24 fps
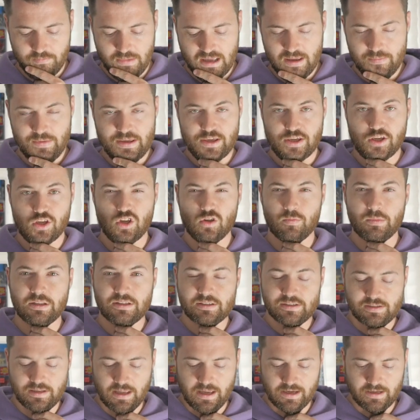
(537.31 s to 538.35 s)
maybe
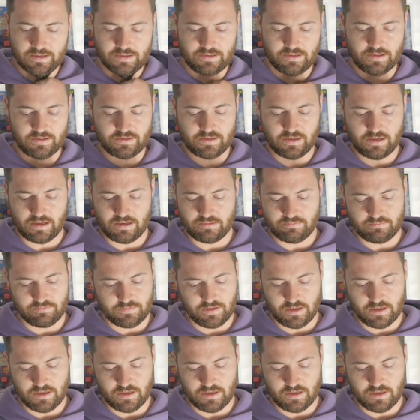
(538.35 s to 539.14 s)
humans decks. It's a,